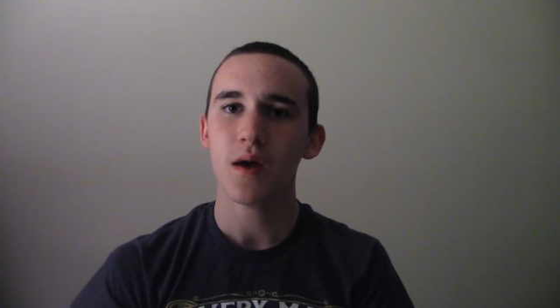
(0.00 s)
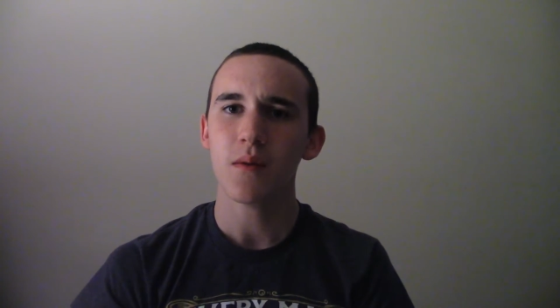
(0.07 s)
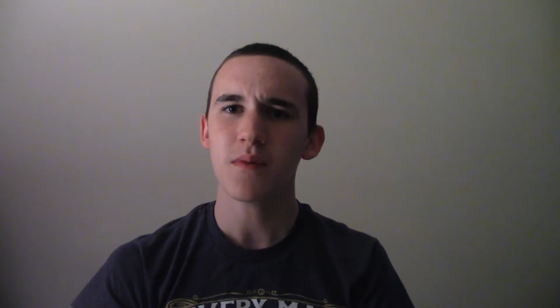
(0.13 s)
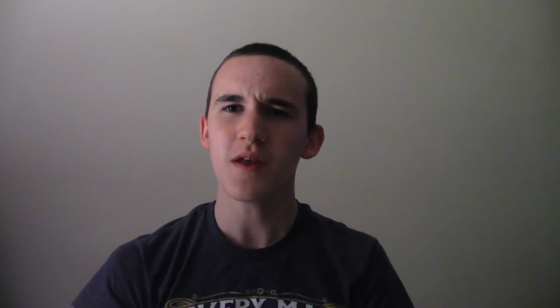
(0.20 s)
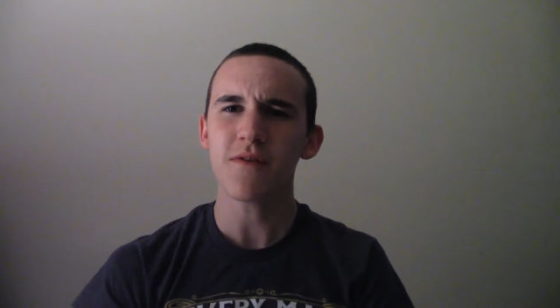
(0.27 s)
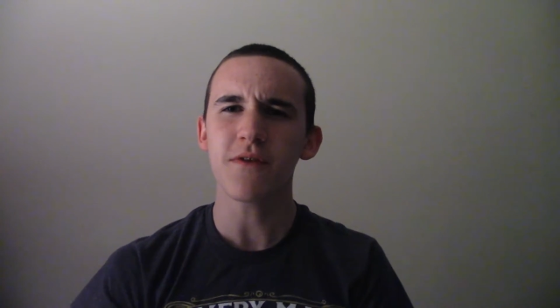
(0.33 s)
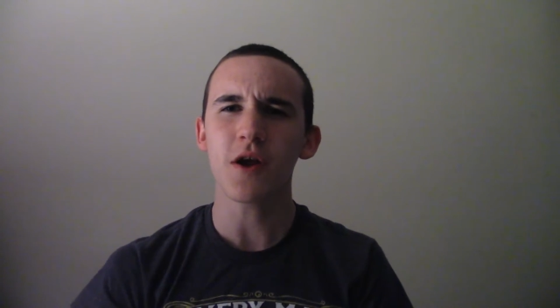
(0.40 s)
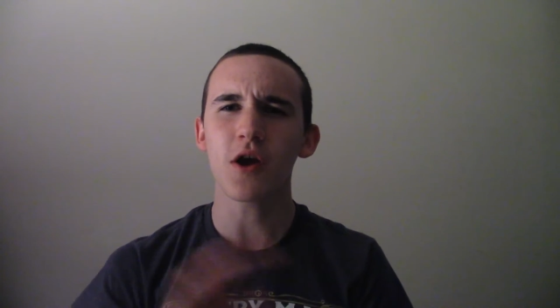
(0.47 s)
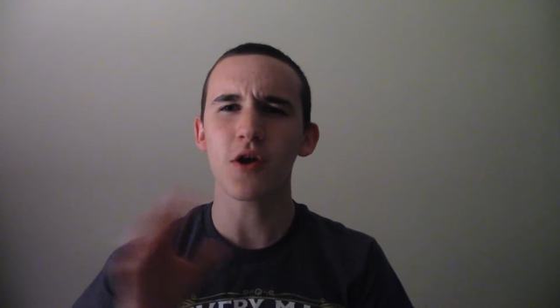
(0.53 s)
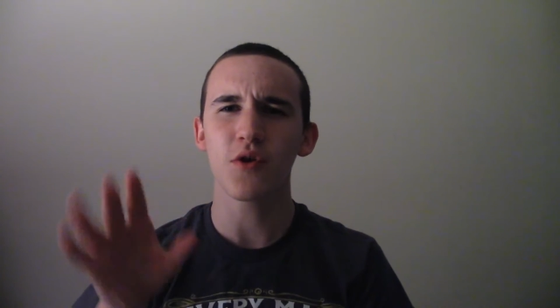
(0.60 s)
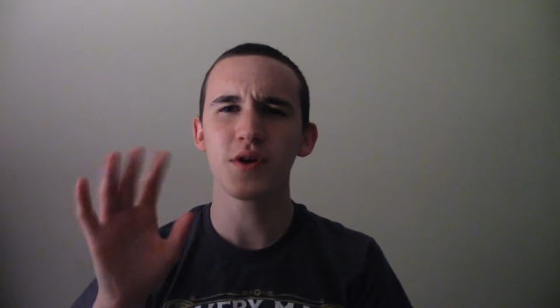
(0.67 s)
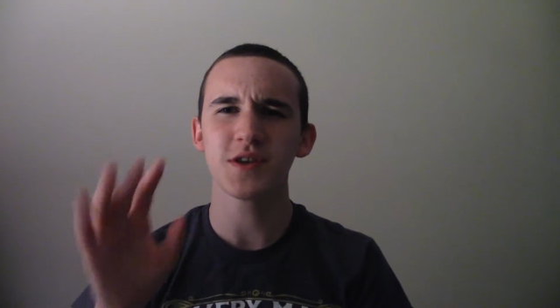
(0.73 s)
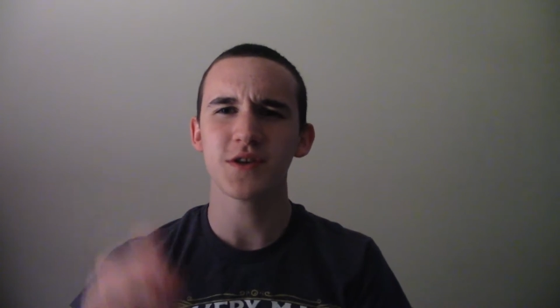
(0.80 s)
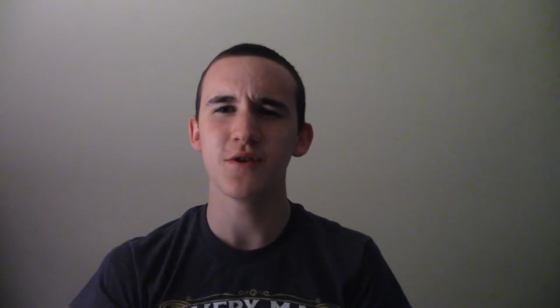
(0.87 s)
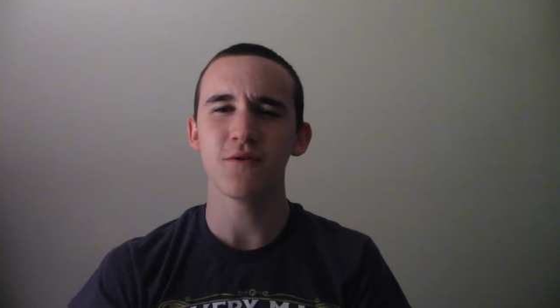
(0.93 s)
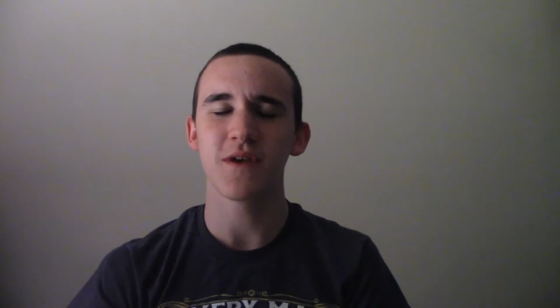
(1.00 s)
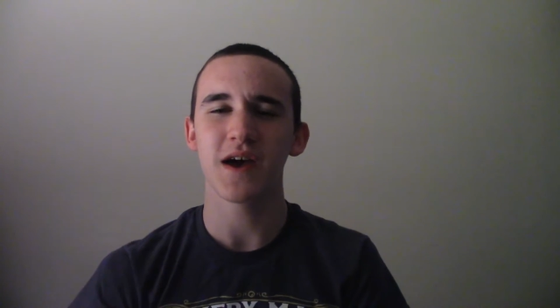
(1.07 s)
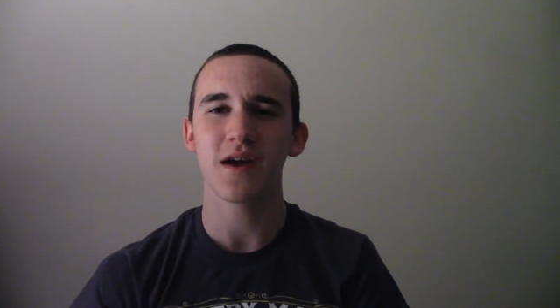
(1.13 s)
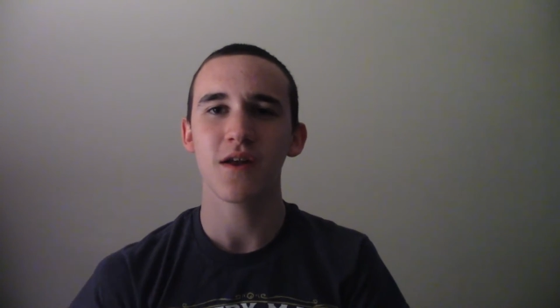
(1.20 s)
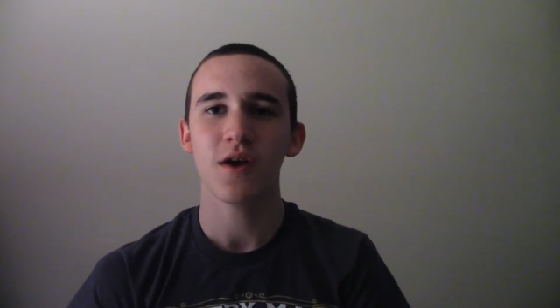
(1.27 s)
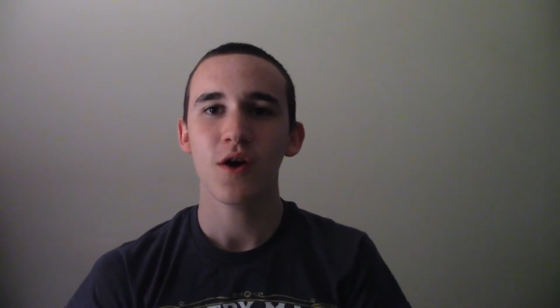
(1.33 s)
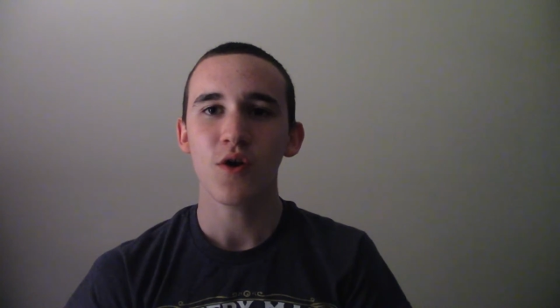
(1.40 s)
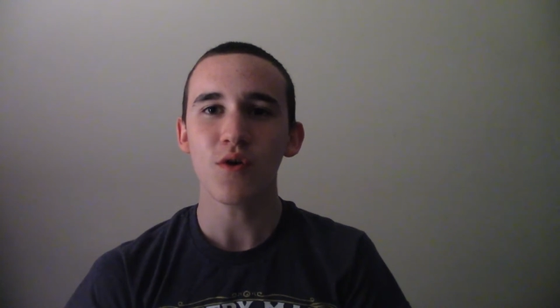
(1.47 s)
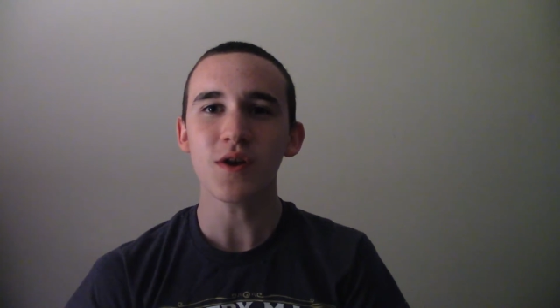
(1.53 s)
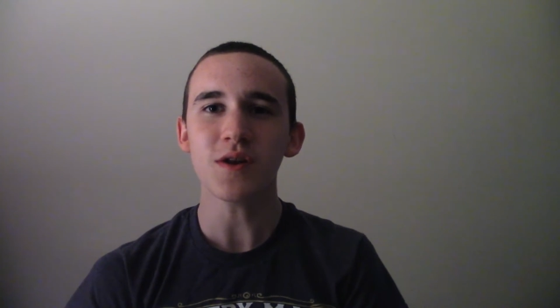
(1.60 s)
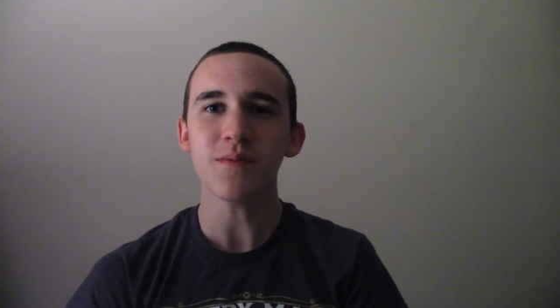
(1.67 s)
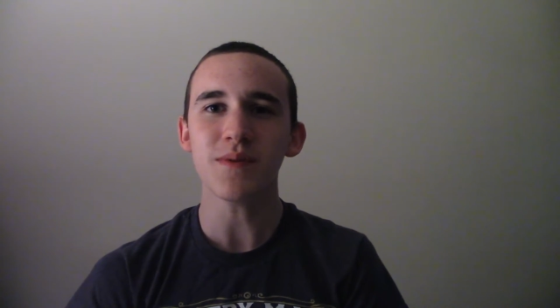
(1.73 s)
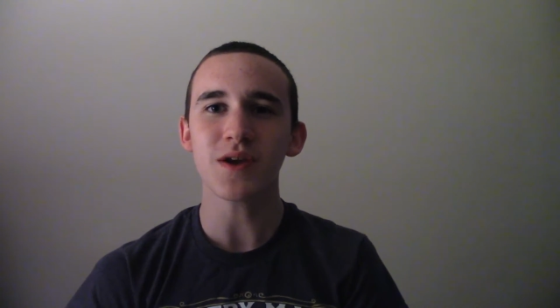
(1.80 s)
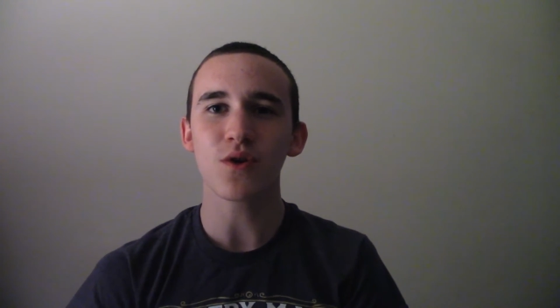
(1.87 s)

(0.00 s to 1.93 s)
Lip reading: But if they are going to do that, wouldn't it be